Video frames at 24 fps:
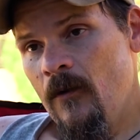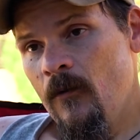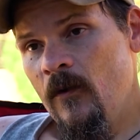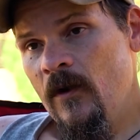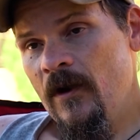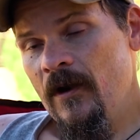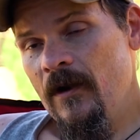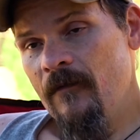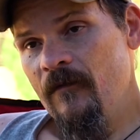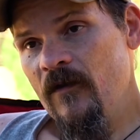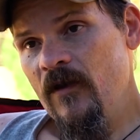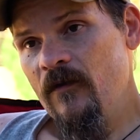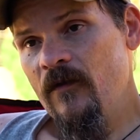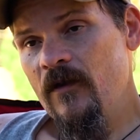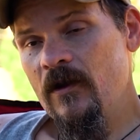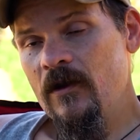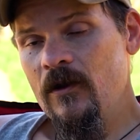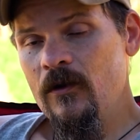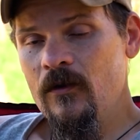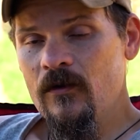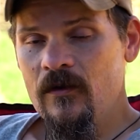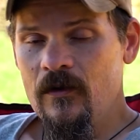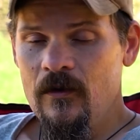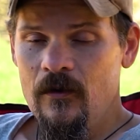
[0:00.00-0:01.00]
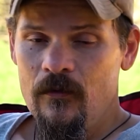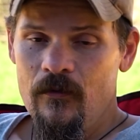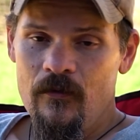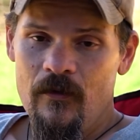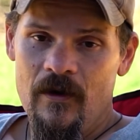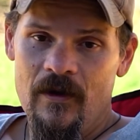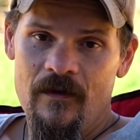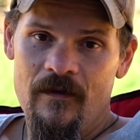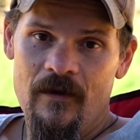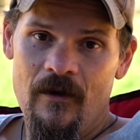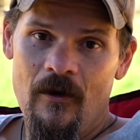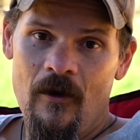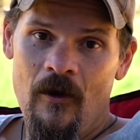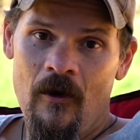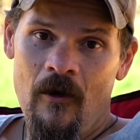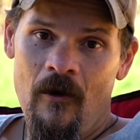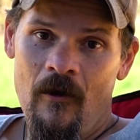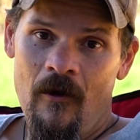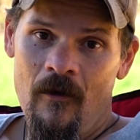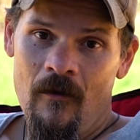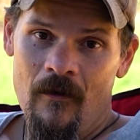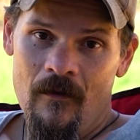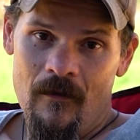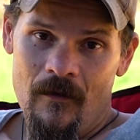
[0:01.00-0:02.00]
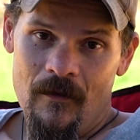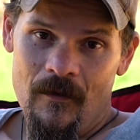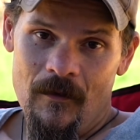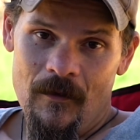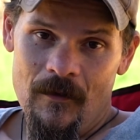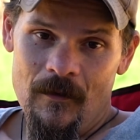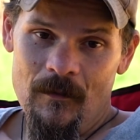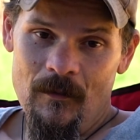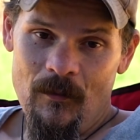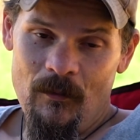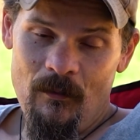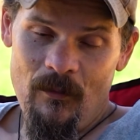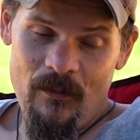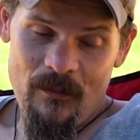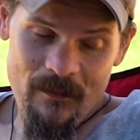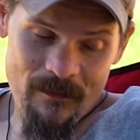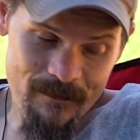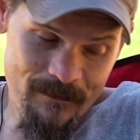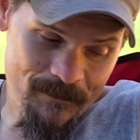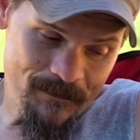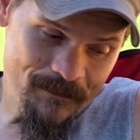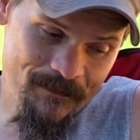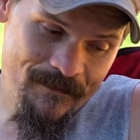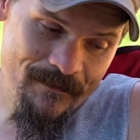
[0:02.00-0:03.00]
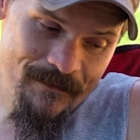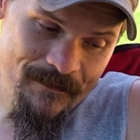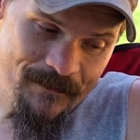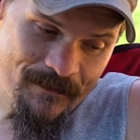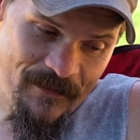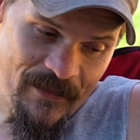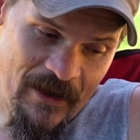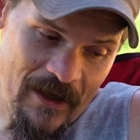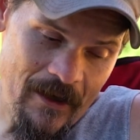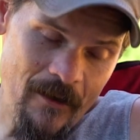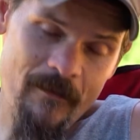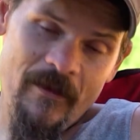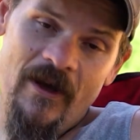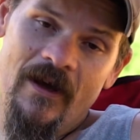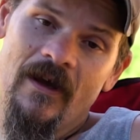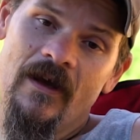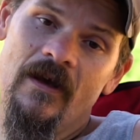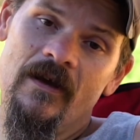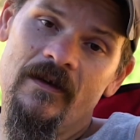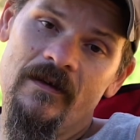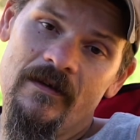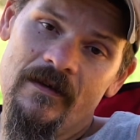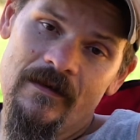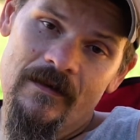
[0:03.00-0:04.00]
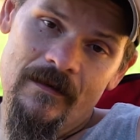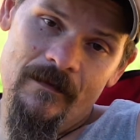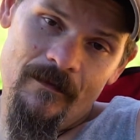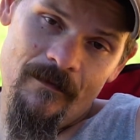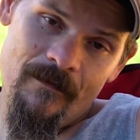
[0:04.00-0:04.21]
wouldn't have even used nutrients at all, but because